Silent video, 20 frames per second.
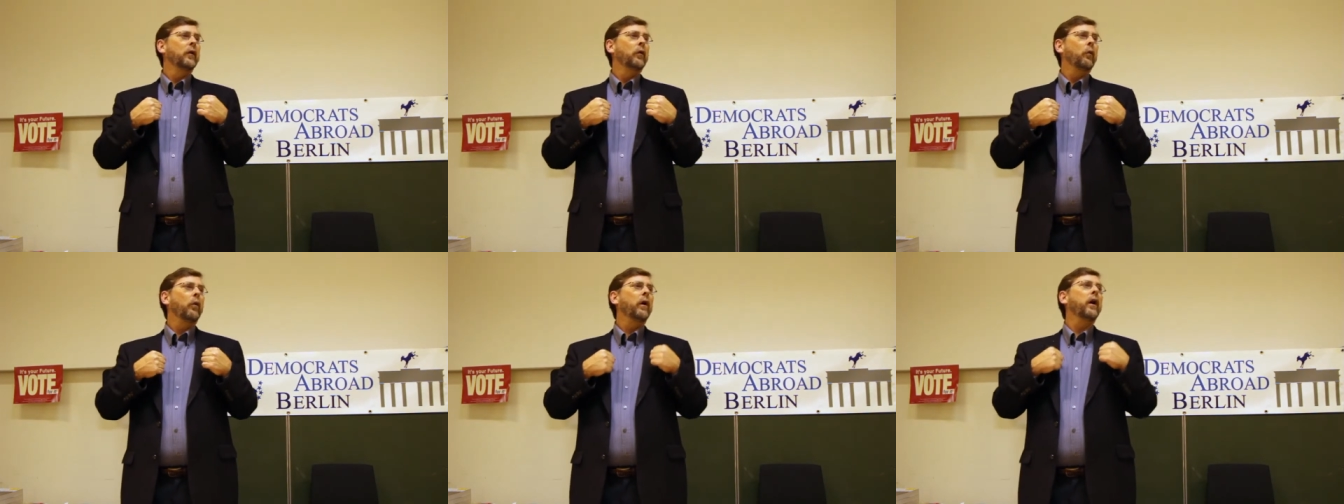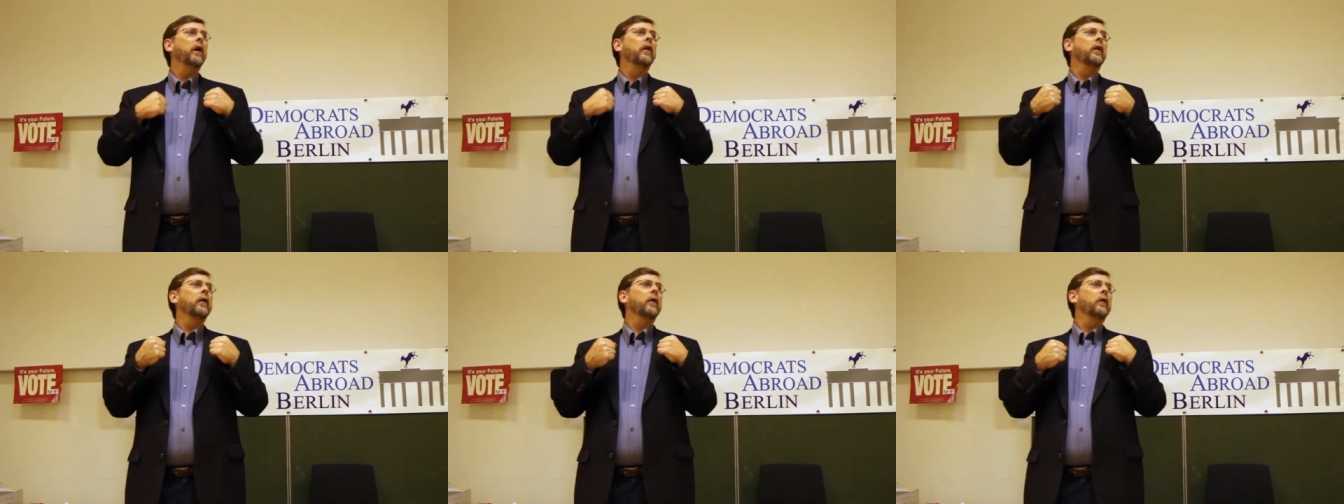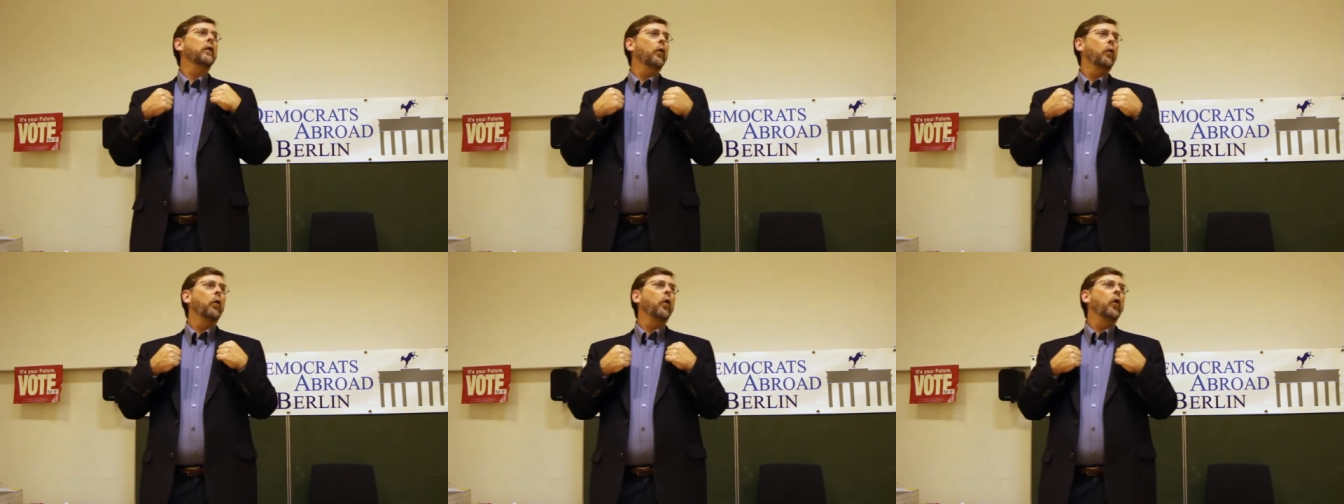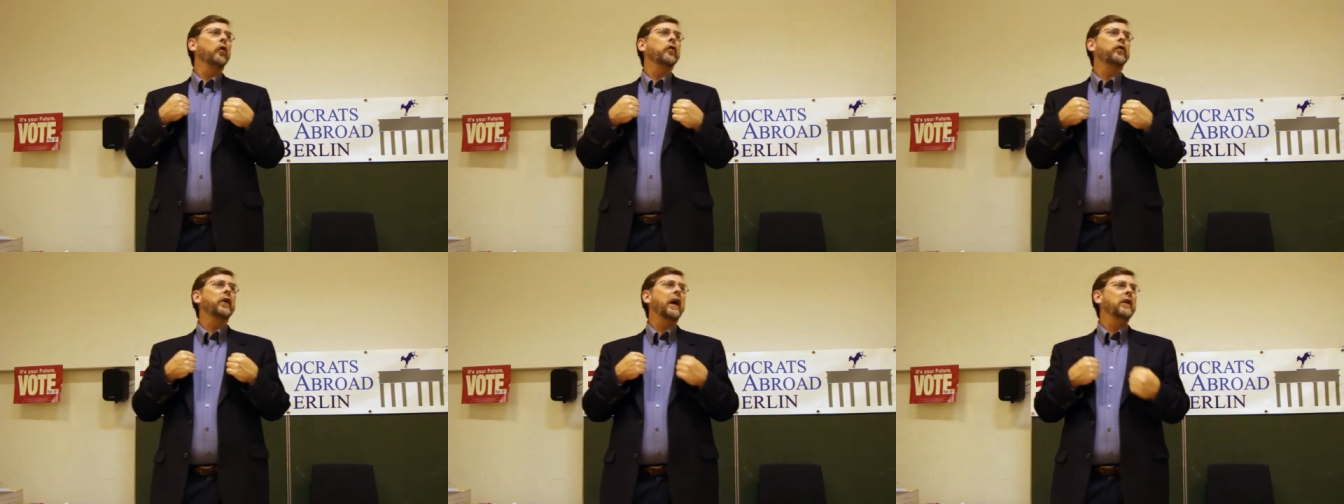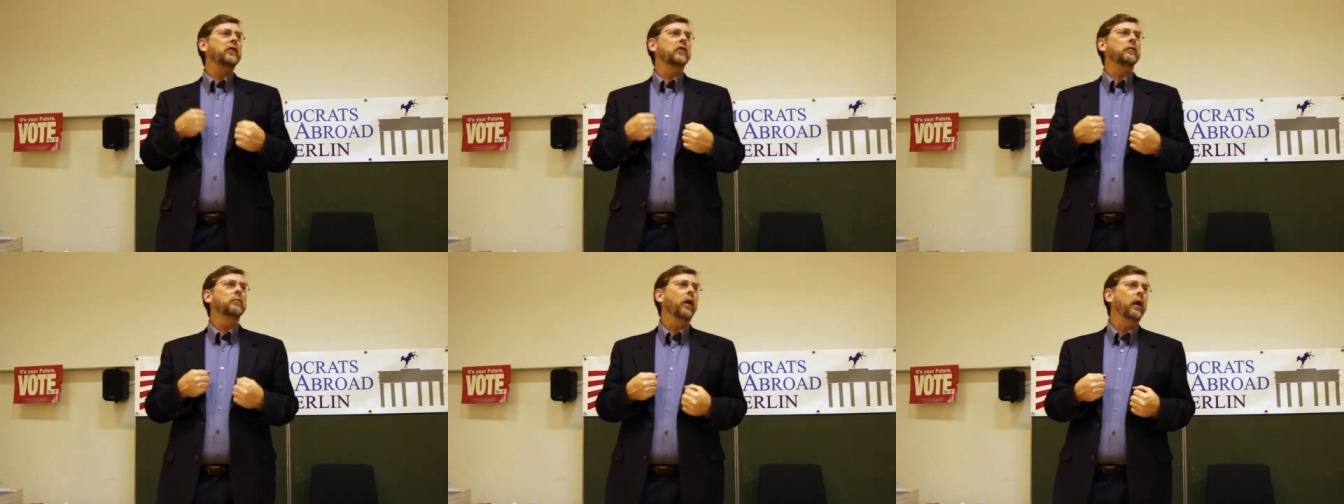We're the, the world's
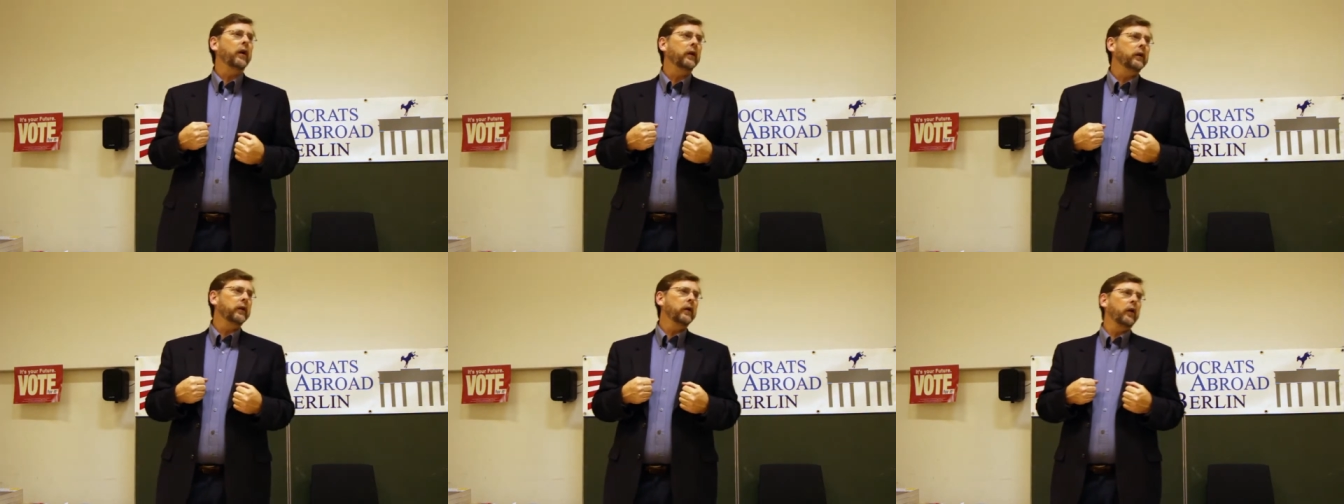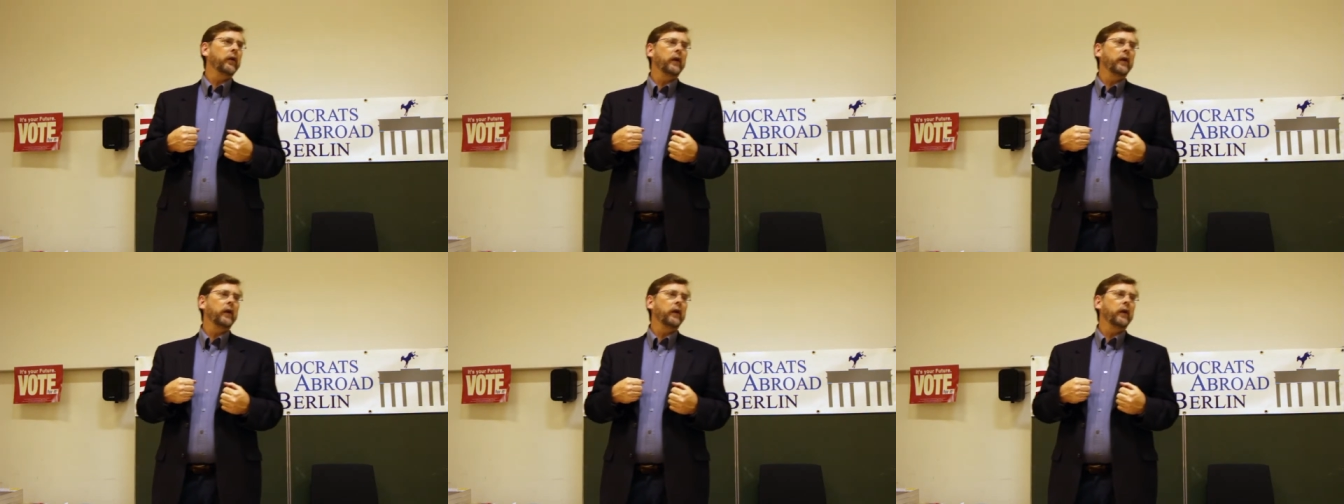hegemon. You know,